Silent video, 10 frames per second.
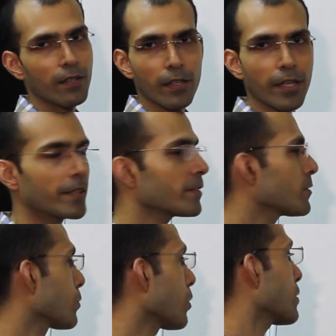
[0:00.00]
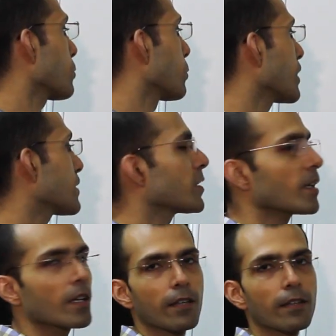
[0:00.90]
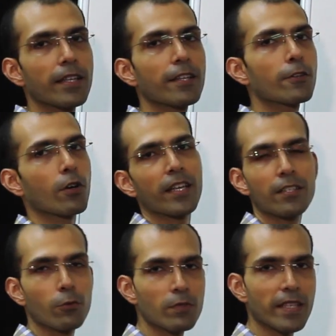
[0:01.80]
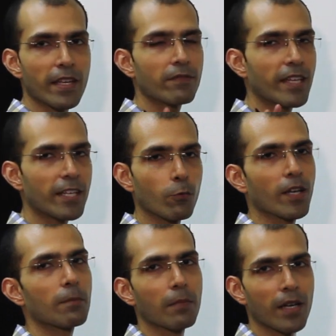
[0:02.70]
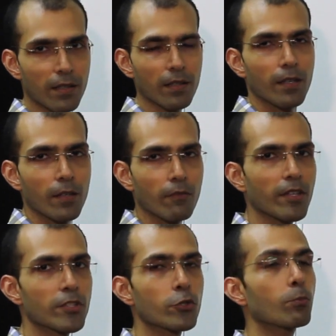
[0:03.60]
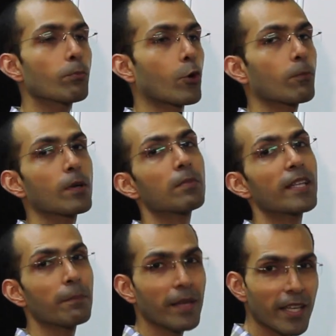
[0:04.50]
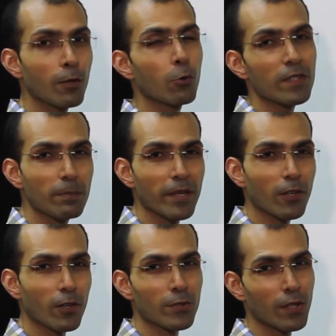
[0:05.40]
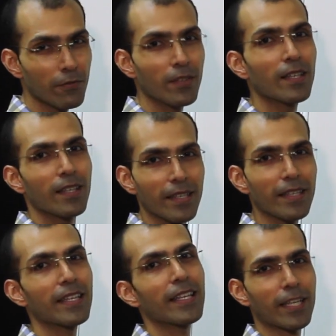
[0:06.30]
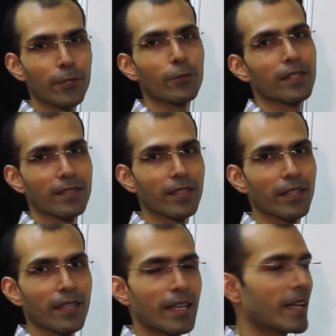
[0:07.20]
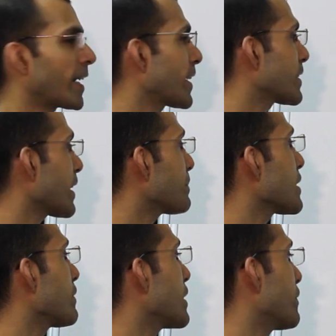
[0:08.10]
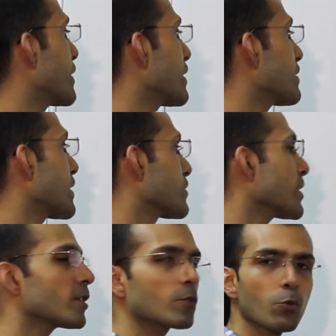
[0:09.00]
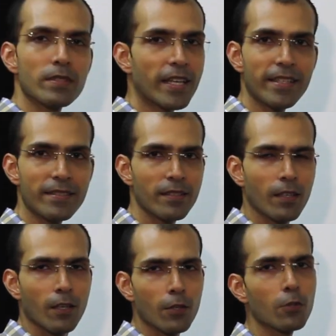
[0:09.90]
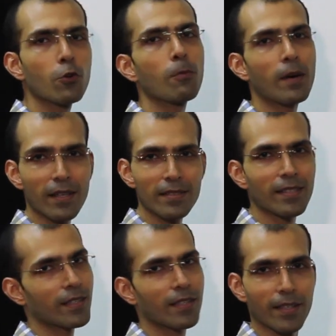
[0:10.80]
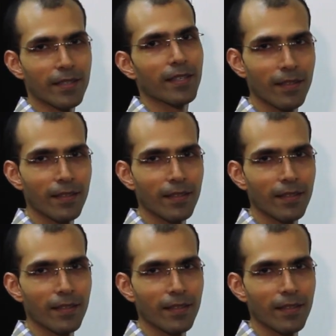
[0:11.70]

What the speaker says: It is not worth redrawing to save that 1 mark which you probably may lose because of inaccuracy. At times, even if it is touching 2 sides, no marks are cut.